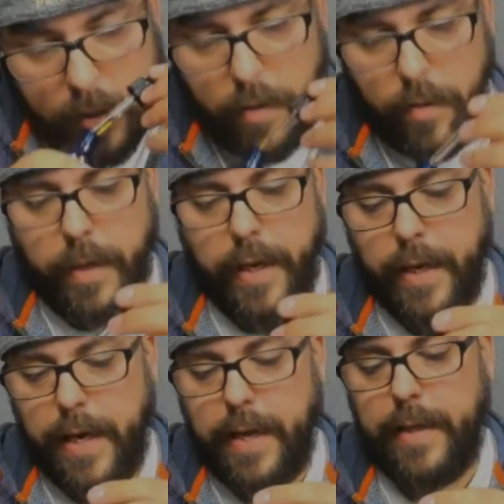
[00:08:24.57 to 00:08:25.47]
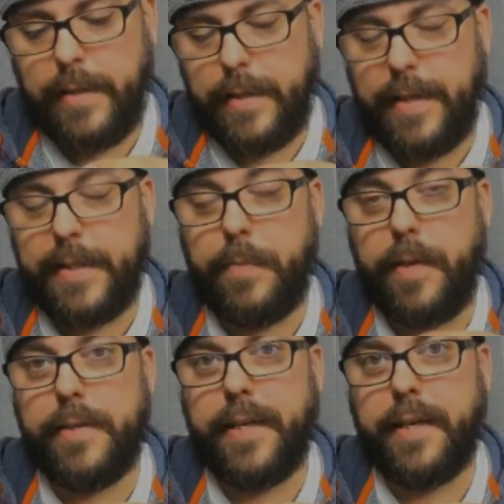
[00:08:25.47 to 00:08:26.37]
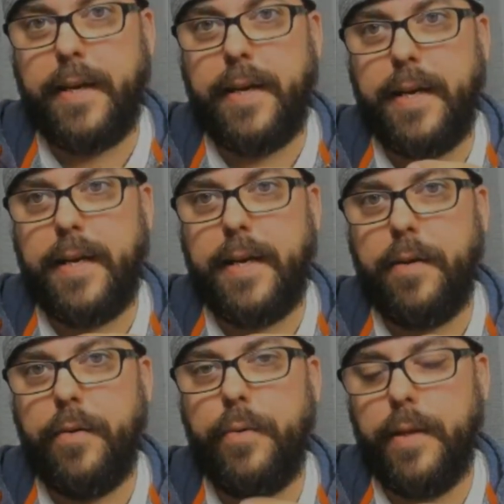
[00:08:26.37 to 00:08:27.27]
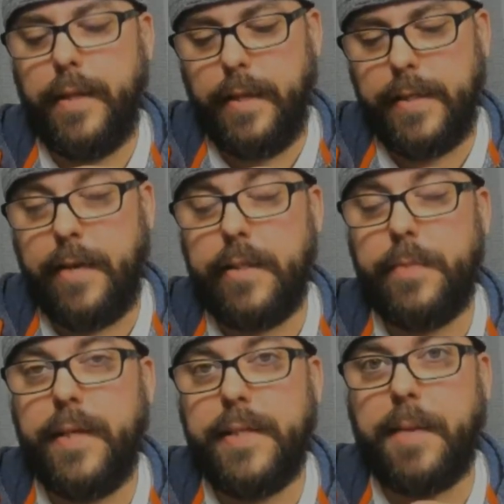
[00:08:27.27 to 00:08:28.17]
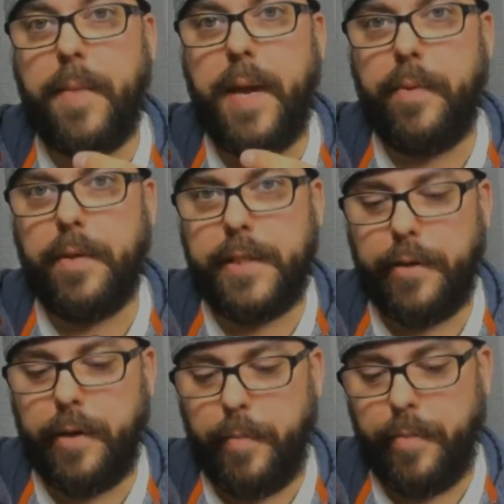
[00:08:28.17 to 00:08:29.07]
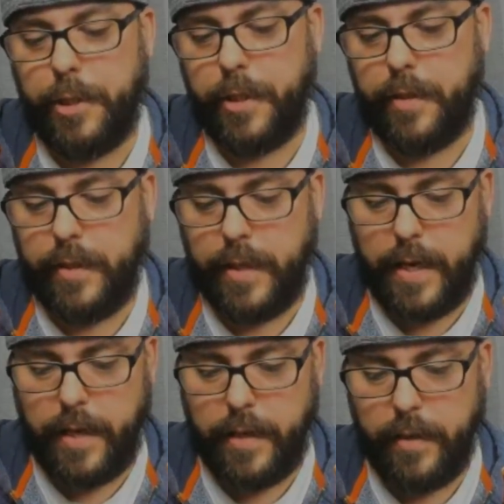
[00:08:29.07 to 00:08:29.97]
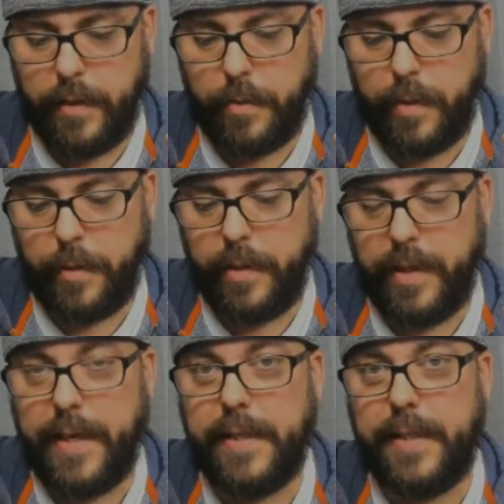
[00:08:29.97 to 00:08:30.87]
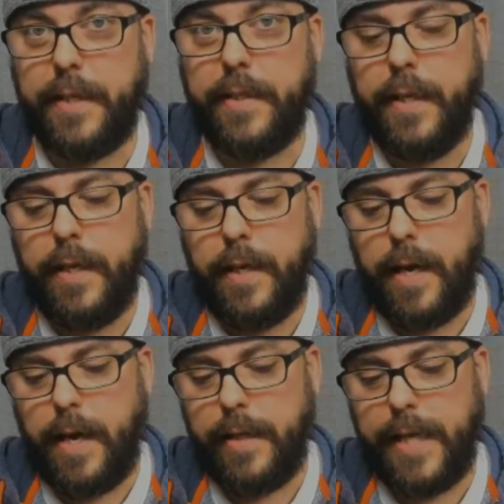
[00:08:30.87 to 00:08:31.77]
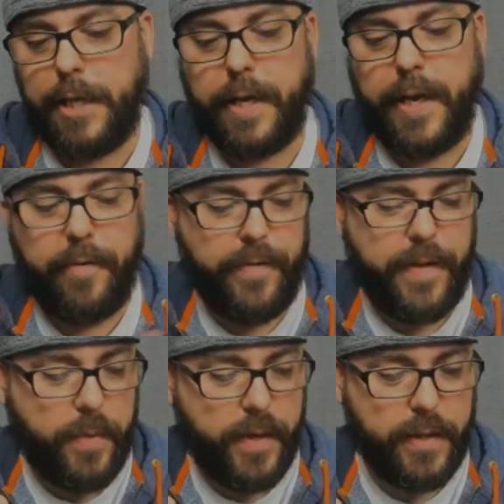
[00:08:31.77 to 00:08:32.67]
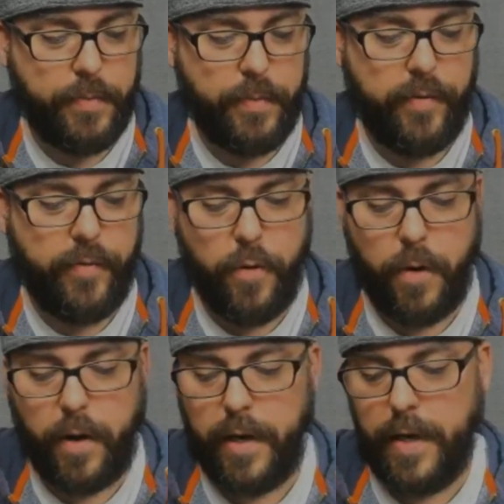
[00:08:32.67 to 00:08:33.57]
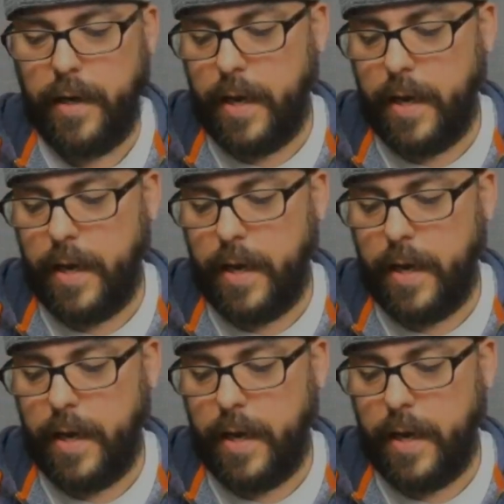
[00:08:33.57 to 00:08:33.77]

Okay, yeah, that smells like smells like maple syrup, which is a really, really nice scent. It's actually kind of funny because before